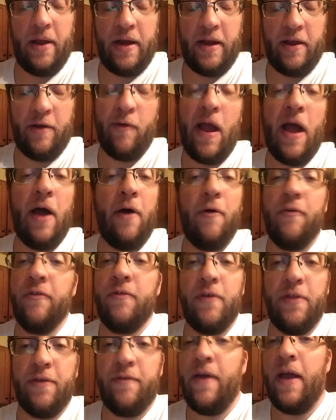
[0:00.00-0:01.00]
any ground
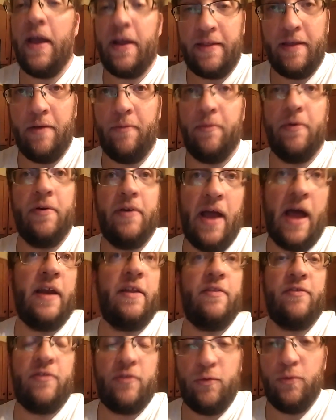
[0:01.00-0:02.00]
for the fact that we're not
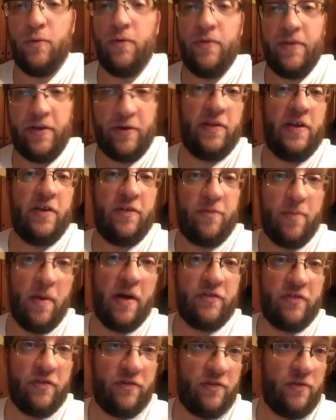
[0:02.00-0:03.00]
in school nearly as
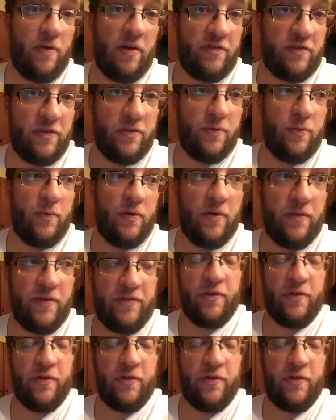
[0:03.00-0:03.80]
much as the rest of the world